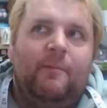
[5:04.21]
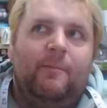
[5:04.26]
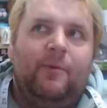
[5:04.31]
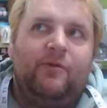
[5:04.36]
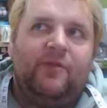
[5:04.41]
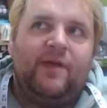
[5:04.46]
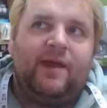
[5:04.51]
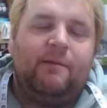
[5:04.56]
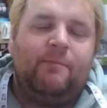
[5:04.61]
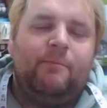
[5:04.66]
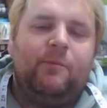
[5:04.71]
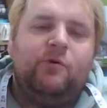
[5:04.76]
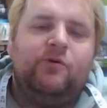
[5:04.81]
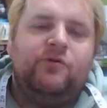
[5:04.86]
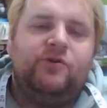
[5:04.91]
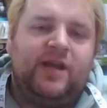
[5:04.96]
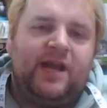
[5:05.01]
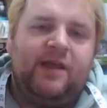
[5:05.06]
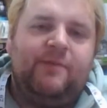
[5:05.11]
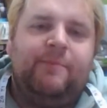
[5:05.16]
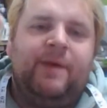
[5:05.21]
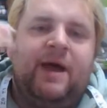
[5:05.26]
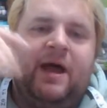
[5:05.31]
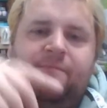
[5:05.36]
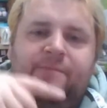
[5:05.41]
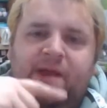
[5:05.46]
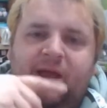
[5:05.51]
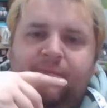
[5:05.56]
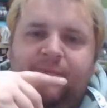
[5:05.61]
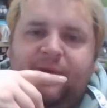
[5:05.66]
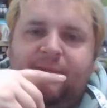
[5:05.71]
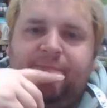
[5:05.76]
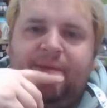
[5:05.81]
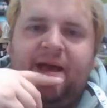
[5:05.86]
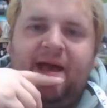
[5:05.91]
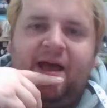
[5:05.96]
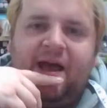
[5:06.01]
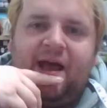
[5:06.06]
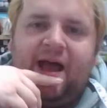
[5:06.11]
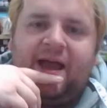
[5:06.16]
but then on Monday it might be a bit
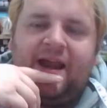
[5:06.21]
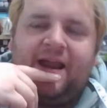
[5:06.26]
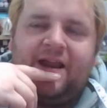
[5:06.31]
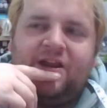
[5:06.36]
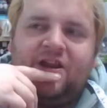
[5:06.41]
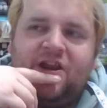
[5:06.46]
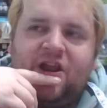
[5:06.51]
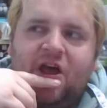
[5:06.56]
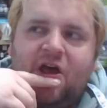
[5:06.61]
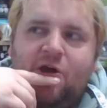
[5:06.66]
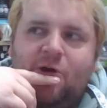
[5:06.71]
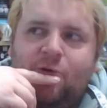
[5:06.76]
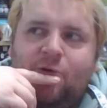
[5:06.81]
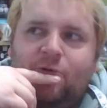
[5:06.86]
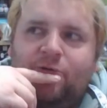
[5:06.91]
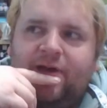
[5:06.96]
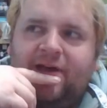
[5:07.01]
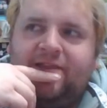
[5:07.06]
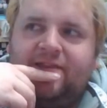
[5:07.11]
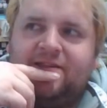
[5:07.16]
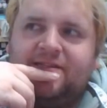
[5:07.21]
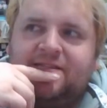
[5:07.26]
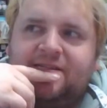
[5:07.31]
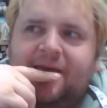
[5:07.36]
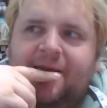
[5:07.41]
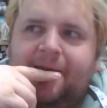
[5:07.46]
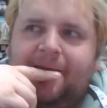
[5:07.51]
better. And I know that is